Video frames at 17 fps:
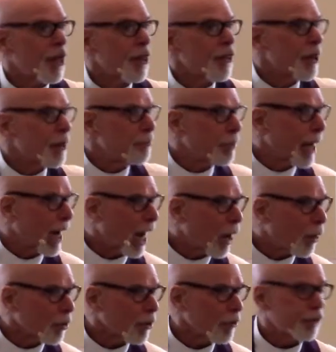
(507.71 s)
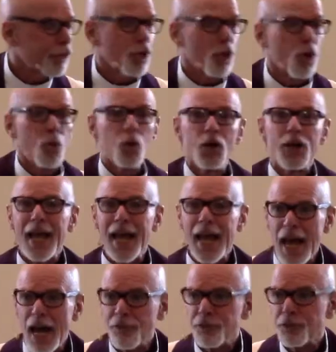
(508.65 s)
the powerful would
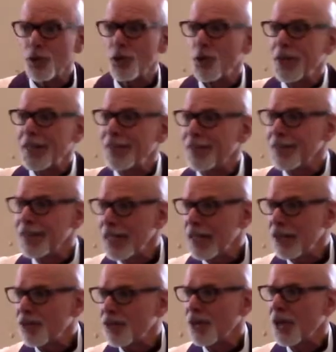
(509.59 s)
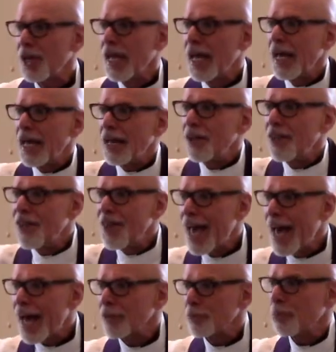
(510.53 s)
have to release
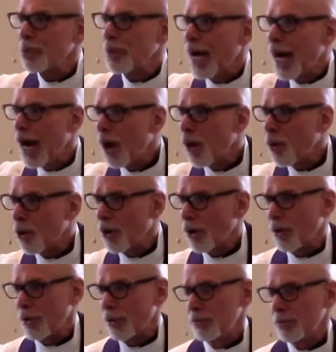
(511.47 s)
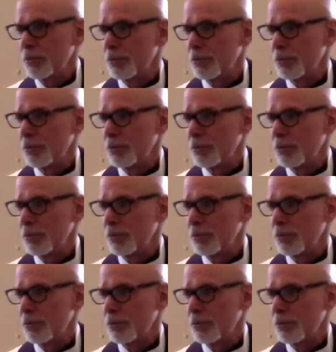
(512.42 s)
that power.